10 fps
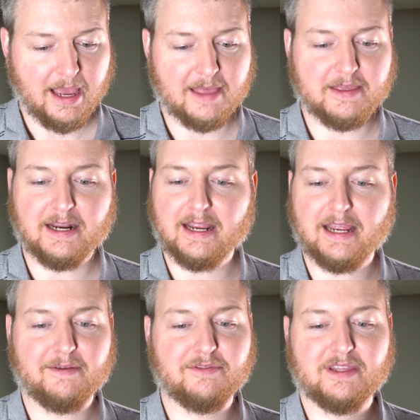And then I
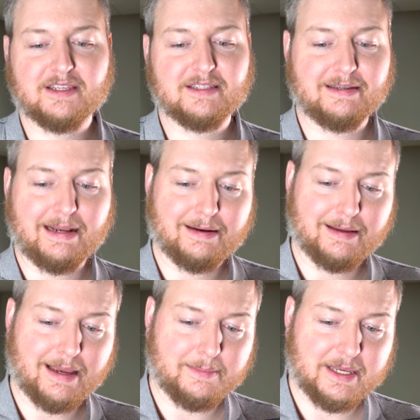have this, and I,
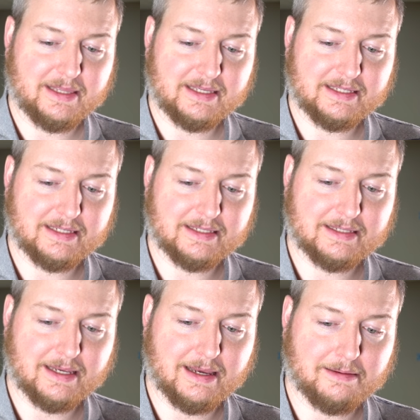I mean, this
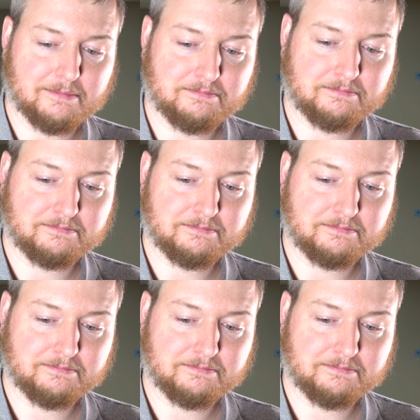is um,